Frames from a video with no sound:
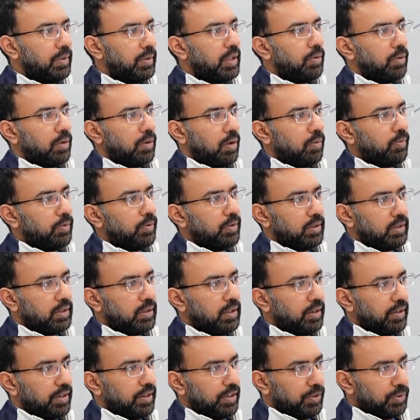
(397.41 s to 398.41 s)
they would
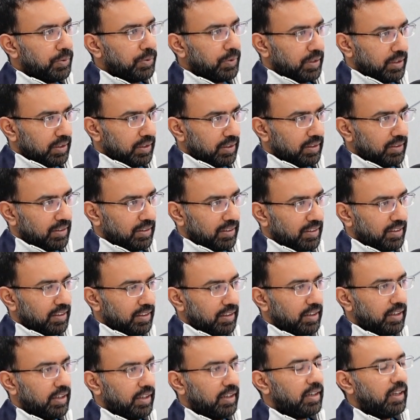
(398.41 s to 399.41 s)
obviously renew it,
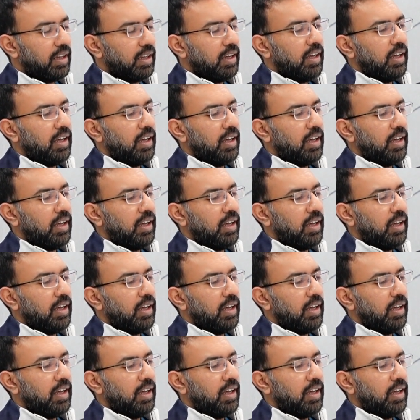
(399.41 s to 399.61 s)
right?